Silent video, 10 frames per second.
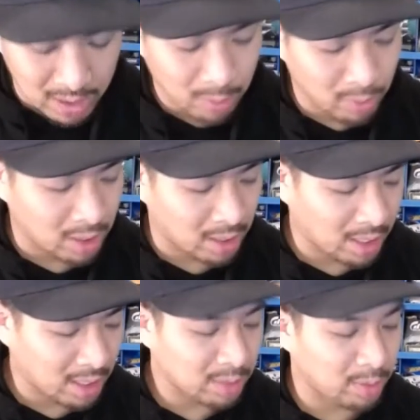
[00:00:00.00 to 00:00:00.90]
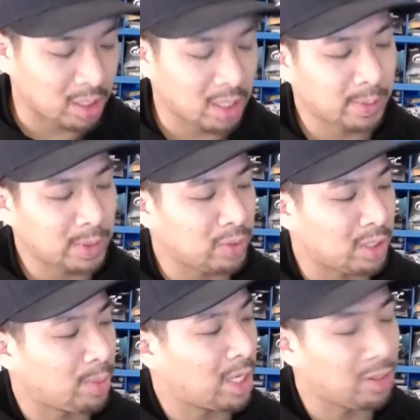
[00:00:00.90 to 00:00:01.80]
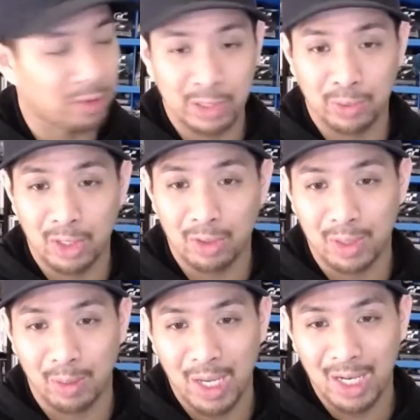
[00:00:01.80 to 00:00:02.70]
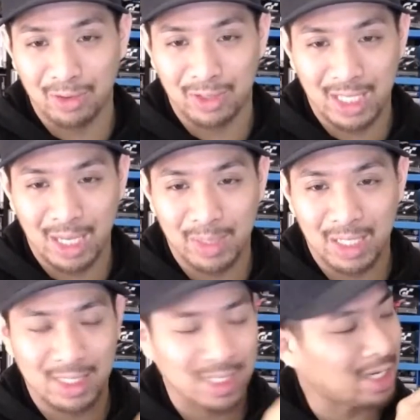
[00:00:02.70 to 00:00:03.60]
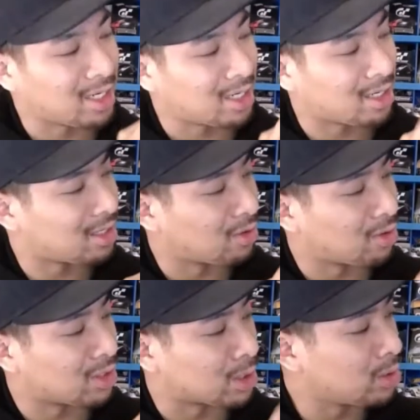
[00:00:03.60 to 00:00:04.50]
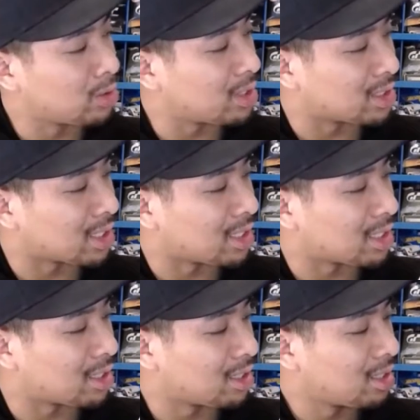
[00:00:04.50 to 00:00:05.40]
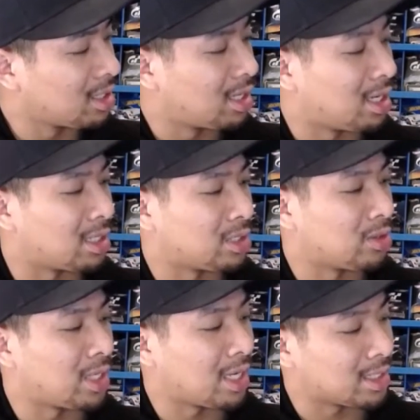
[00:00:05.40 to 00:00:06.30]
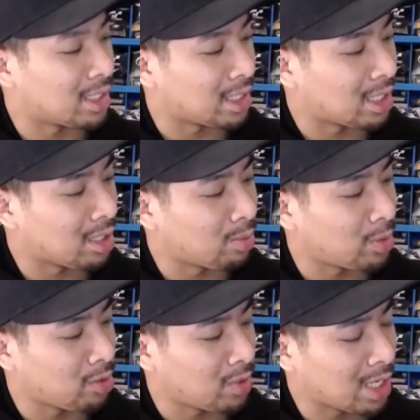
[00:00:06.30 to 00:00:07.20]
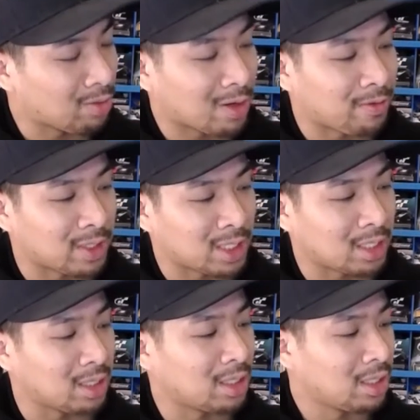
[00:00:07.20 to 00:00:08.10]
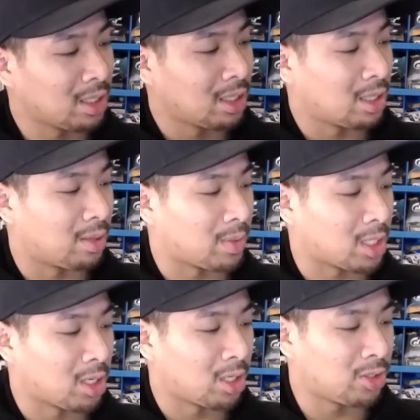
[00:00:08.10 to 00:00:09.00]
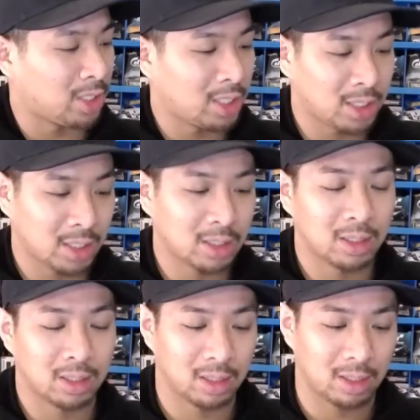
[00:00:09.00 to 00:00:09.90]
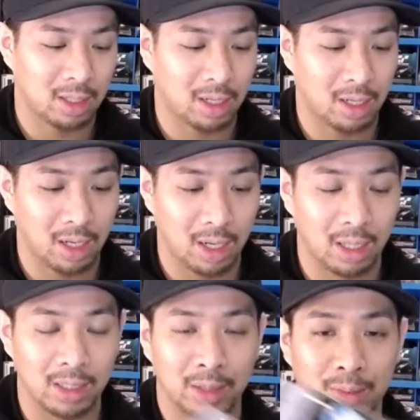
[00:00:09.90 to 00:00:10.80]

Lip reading: come with the case, but it comes with the manual as well. But the manual is taped inside here, or it's glued inside here. So you can't take it out, but you can reference it. The cartridge, awesome